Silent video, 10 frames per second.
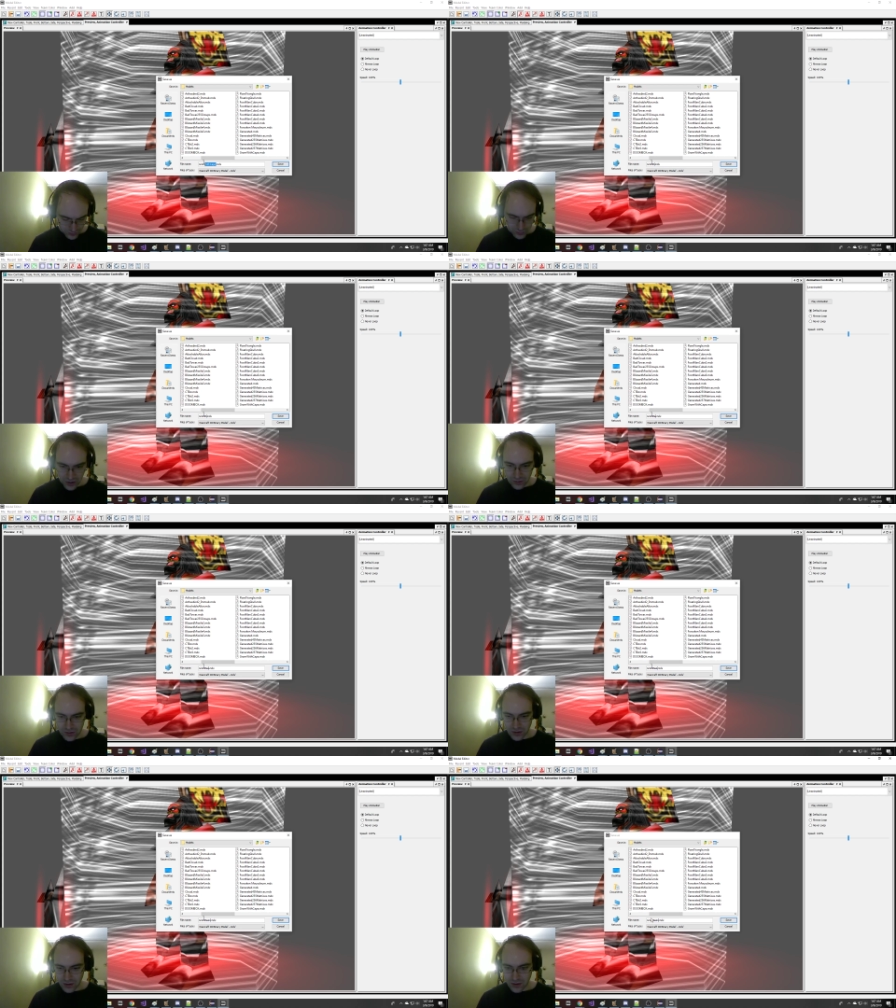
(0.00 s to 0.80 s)

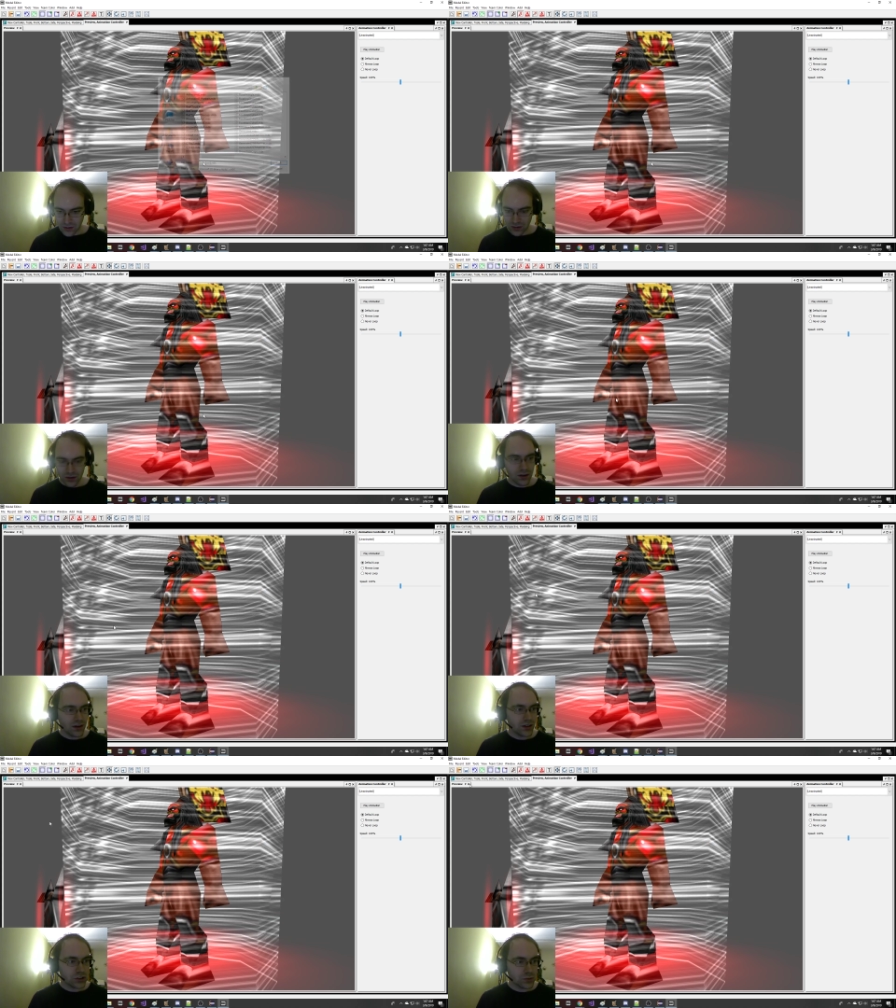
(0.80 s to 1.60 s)
basic. And
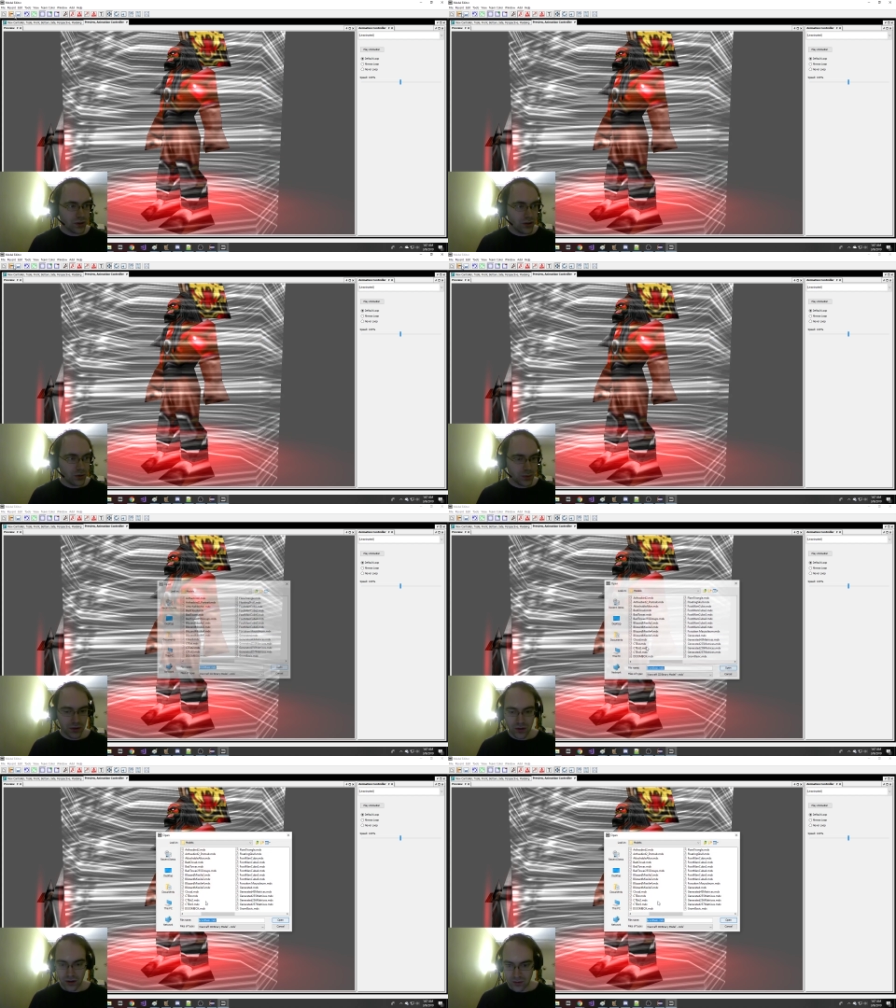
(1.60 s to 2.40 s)
I just want to open
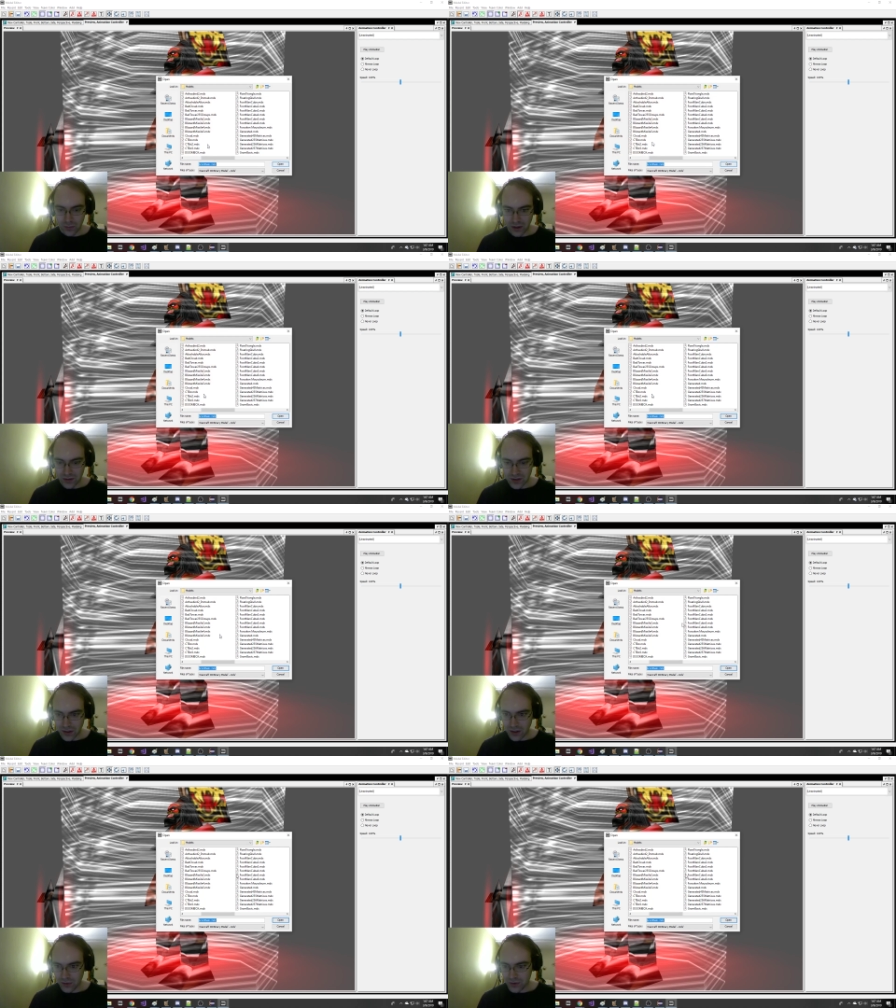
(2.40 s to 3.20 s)
Grom basic.
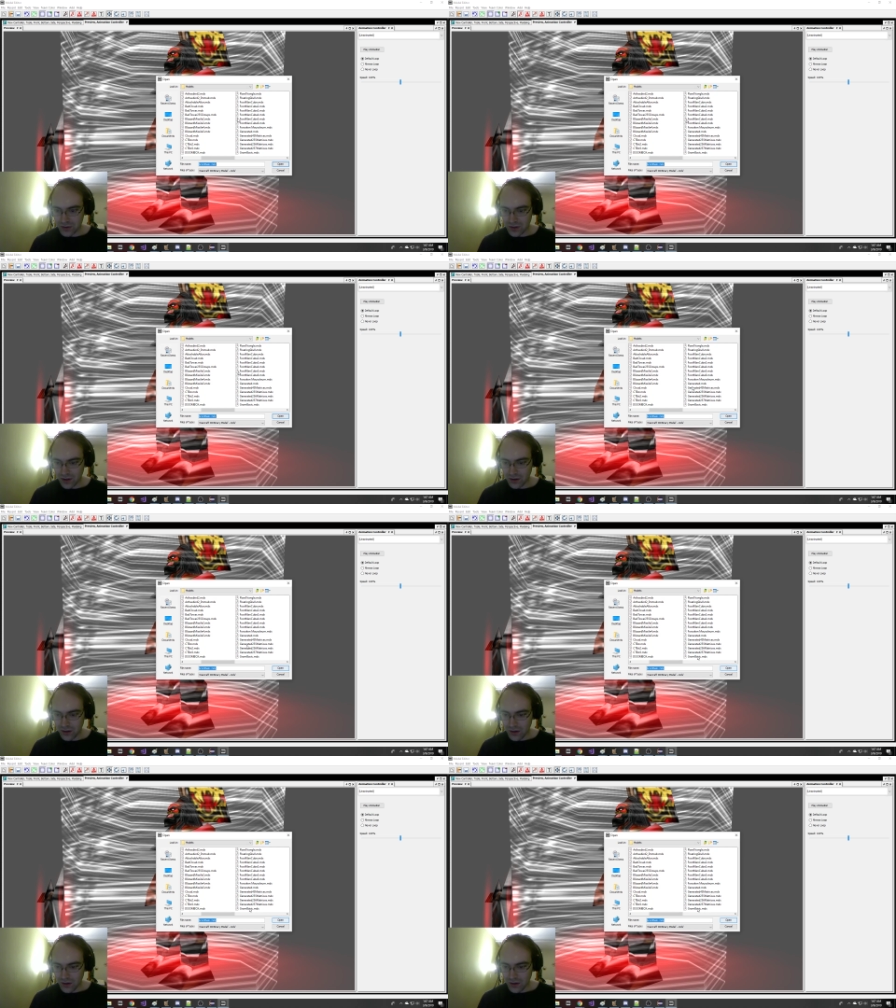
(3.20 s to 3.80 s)
And I want to see.